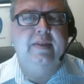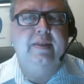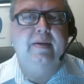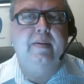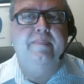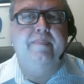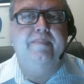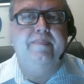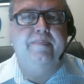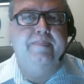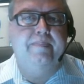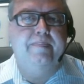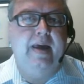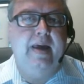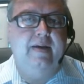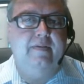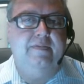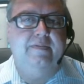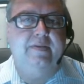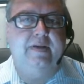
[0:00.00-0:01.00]
the
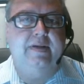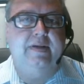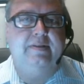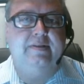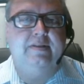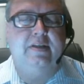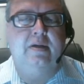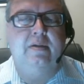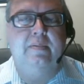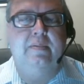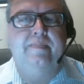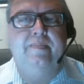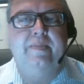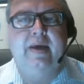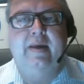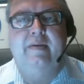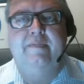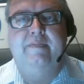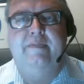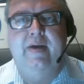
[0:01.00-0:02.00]
benefits, the
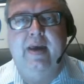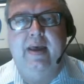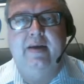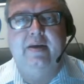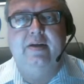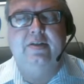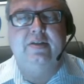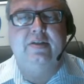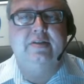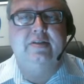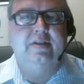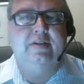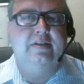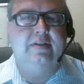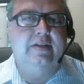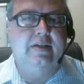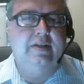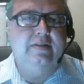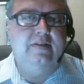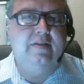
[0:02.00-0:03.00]
advantages
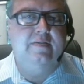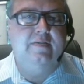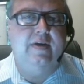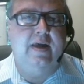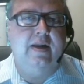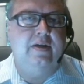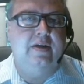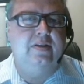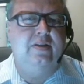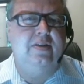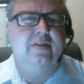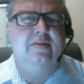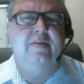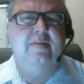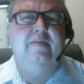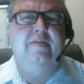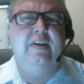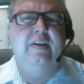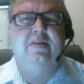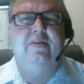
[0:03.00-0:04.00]
and disadvantages
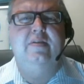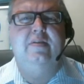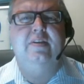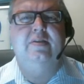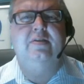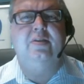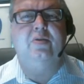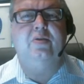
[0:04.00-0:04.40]
of each of these